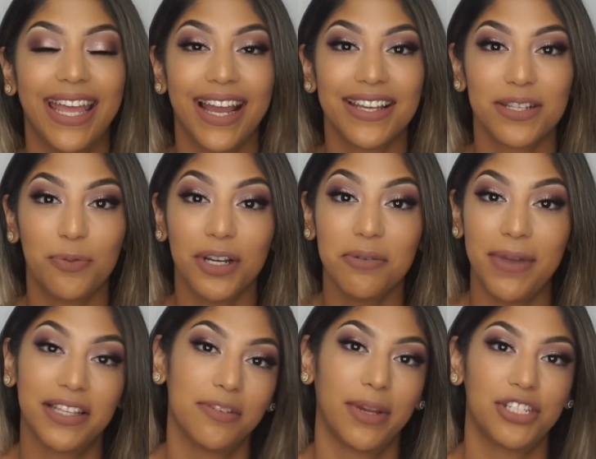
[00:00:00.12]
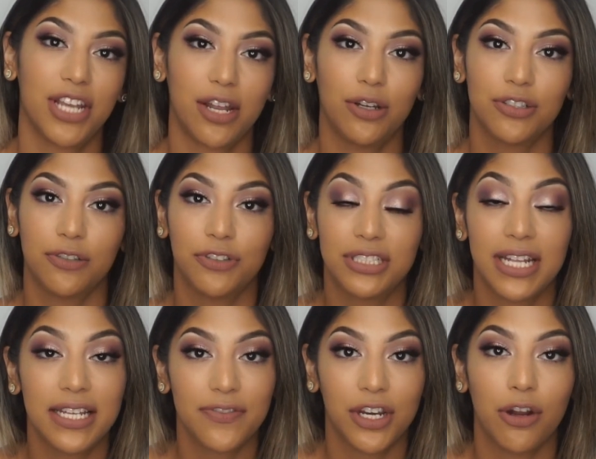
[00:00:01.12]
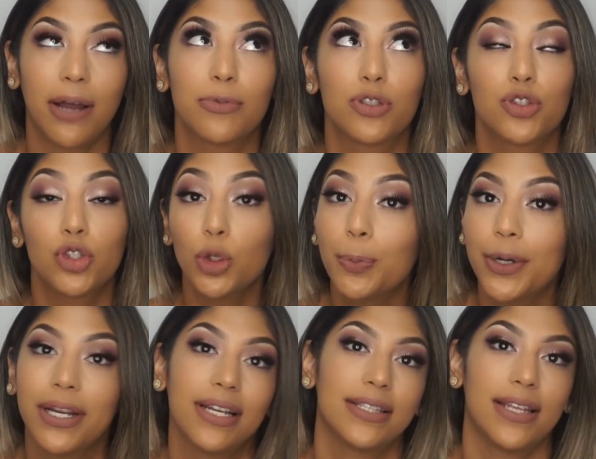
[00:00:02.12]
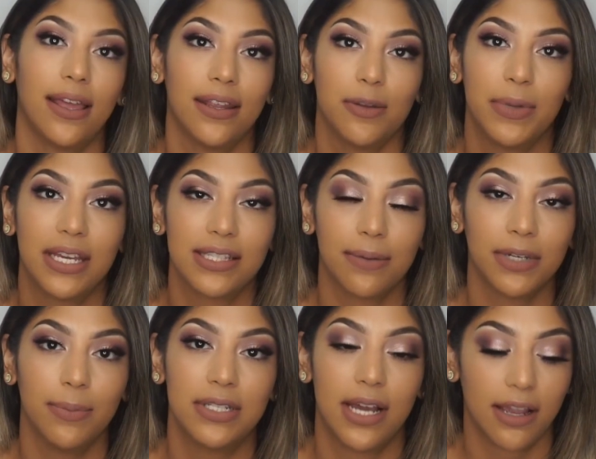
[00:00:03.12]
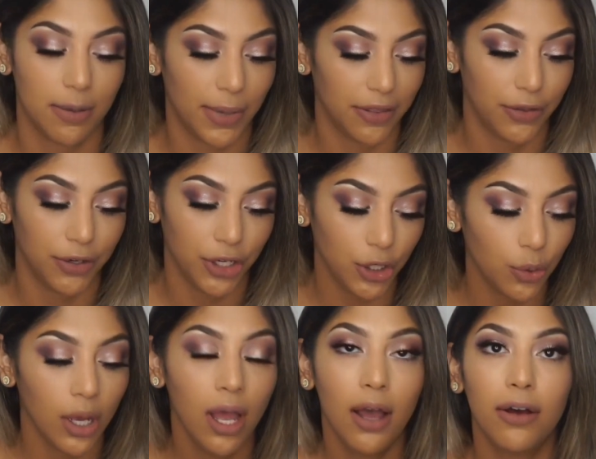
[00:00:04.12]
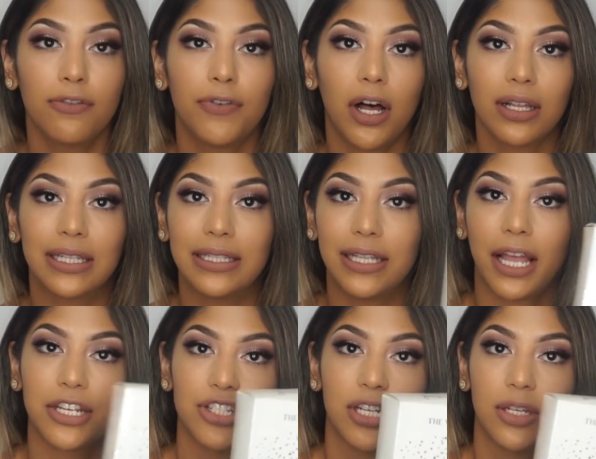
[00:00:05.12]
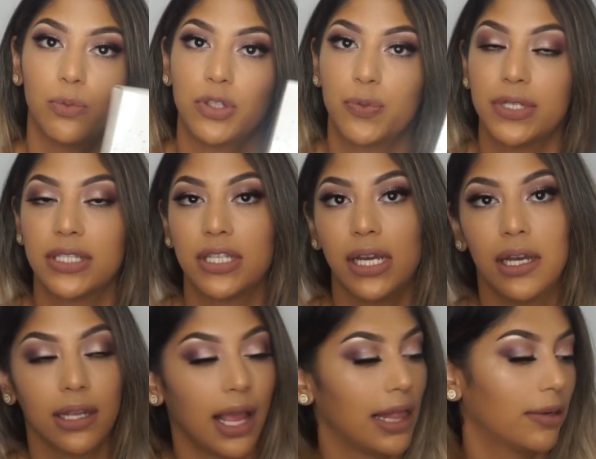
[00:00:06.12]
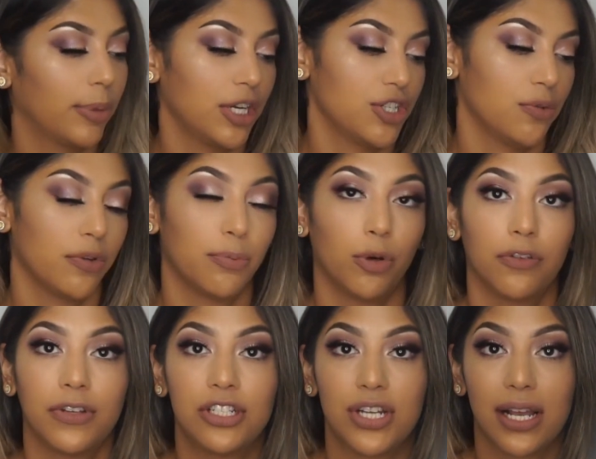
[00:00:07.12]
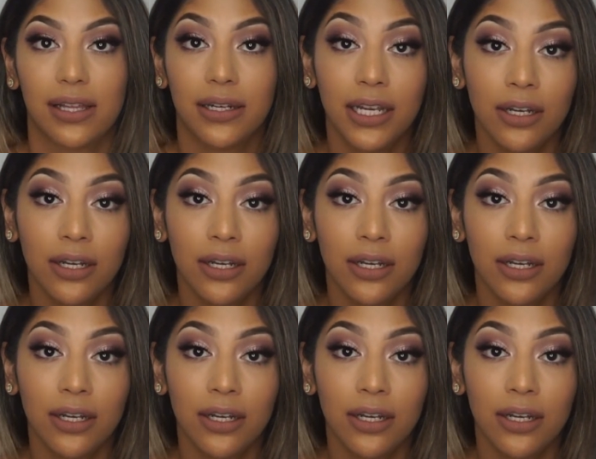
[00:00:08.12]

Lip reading: Hey guys, welcome back to my channel. So for today's video, I'm super excited because I'm going to be talking about the new fall collection, which was in collaboration with Morphe and Jaclyn